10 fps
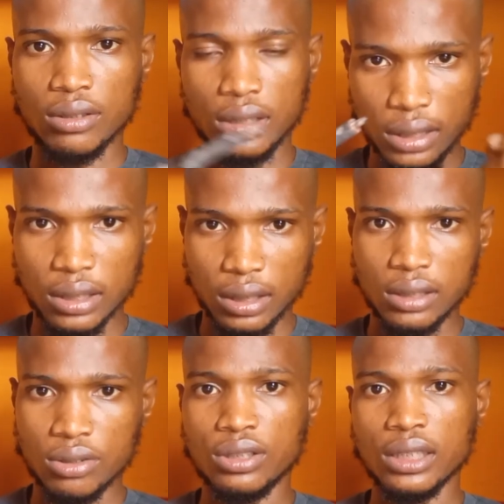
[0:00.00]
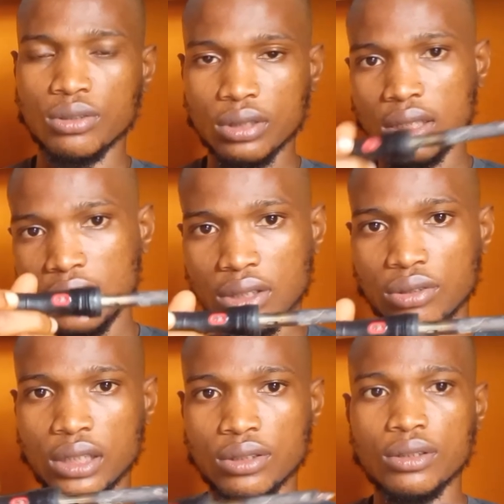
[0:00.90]
This is an AC soldering iron, not a DC
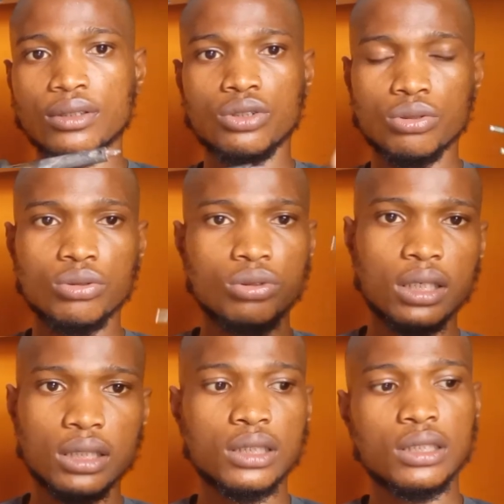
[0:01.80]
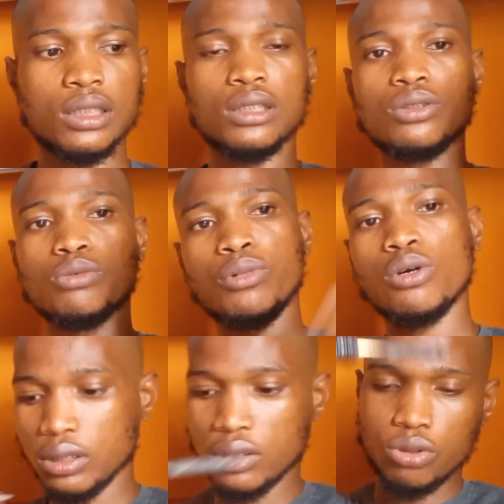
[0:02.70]
soldering iron. So you take it and then you plug
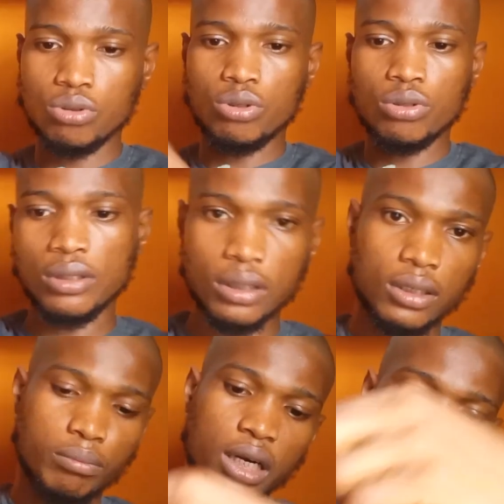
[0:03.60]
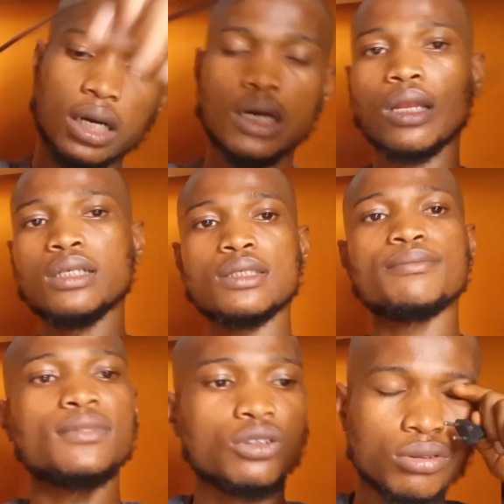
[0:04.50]
it into your power outlet.
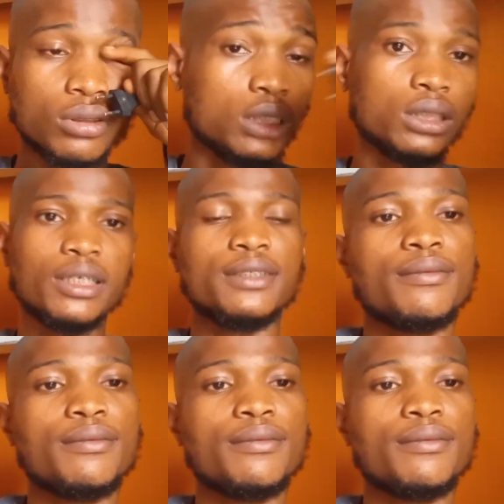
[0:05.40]
So this is mine.